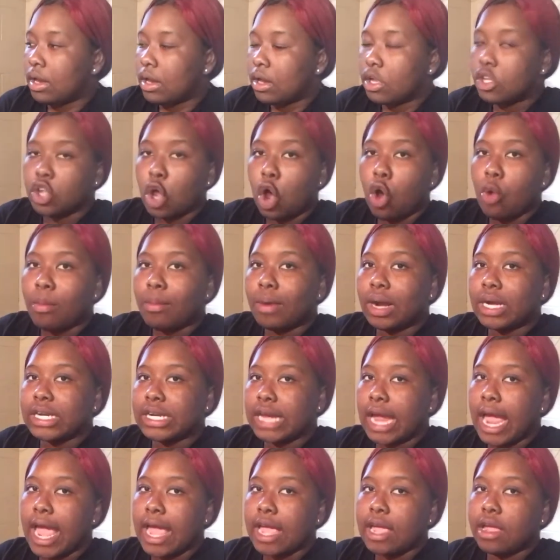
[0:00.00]
so much
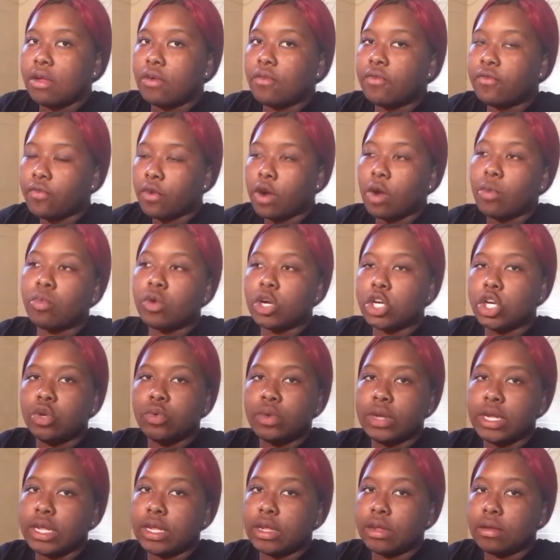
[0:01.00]
hate from what
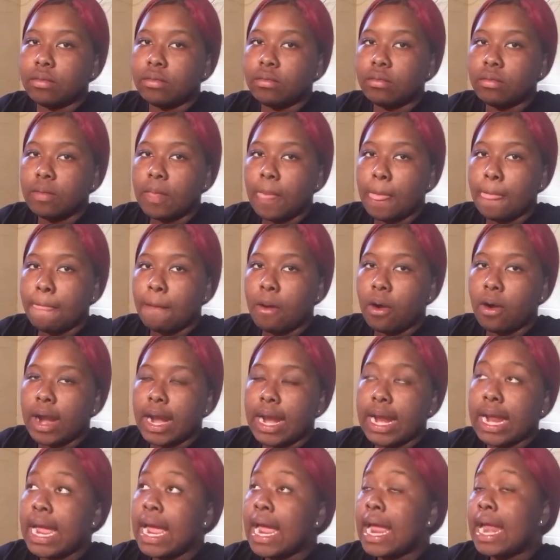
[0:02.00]
you did, all
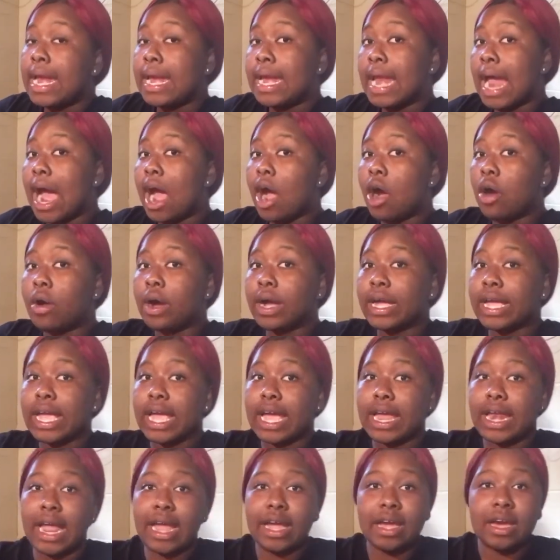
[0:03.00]
right? Now, again,
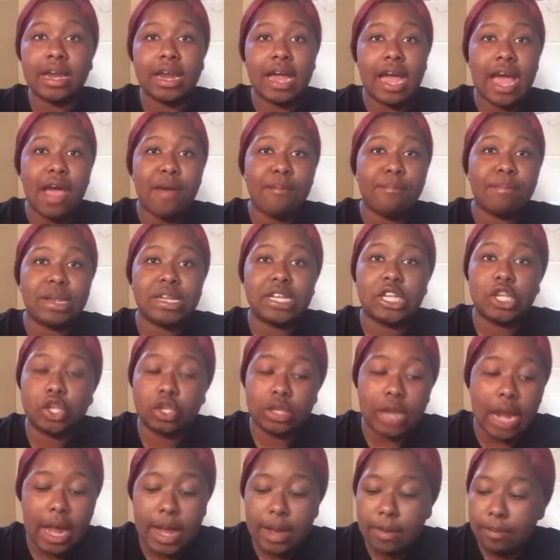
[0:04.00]
they could have been,
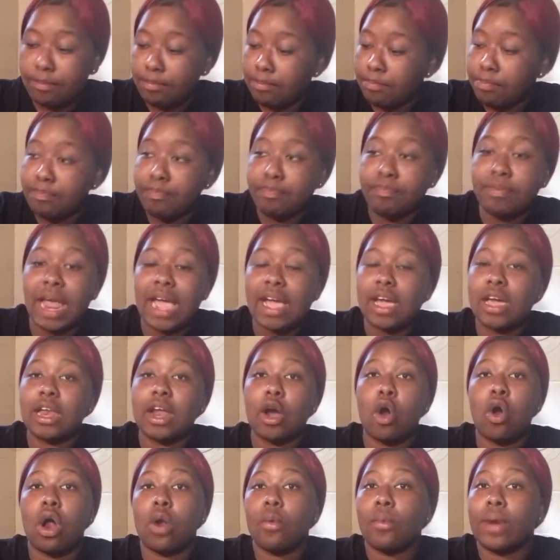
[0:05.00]
like, they could
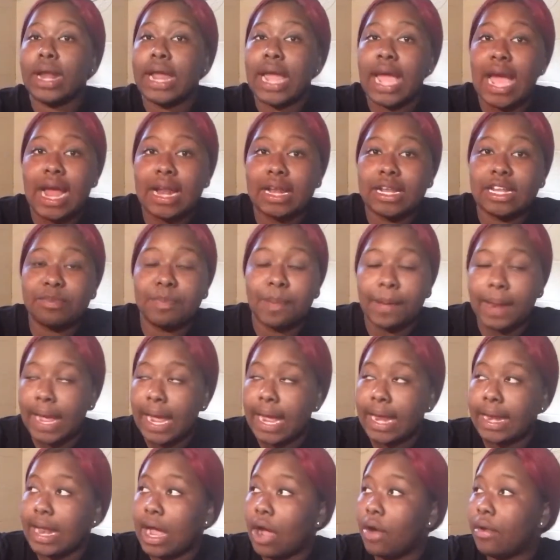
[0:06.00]
have already had this
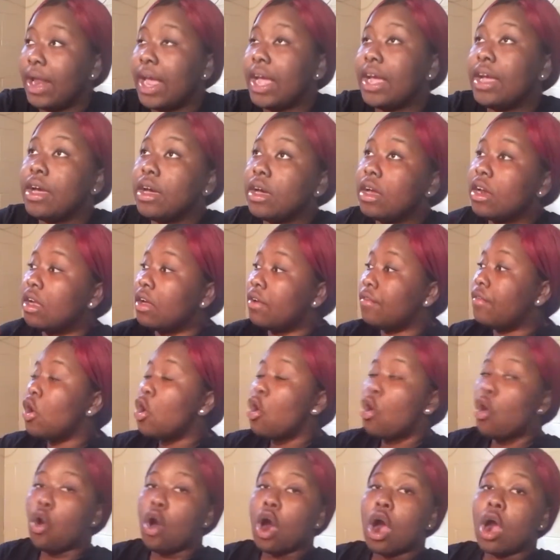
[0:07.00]
planned out. They could have
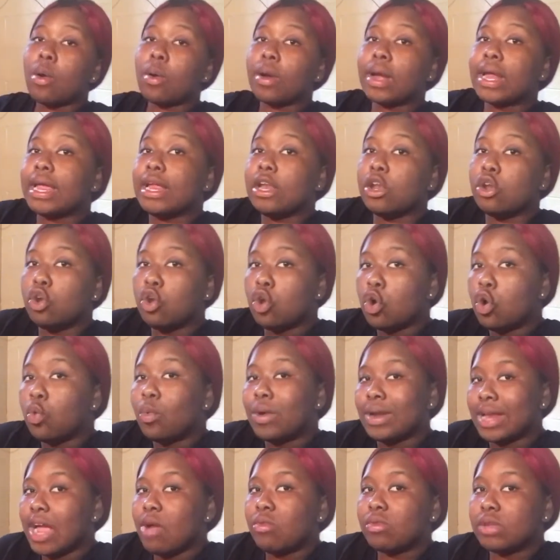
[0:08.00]
already knew
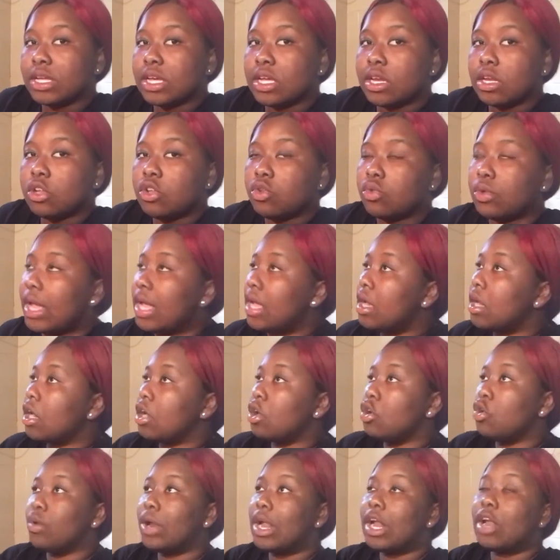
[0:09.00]
what they was getting into. They could
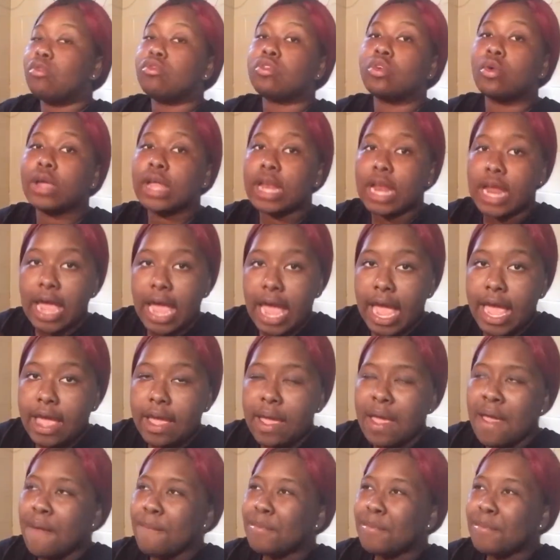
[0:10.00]
have knew they was going to get hate.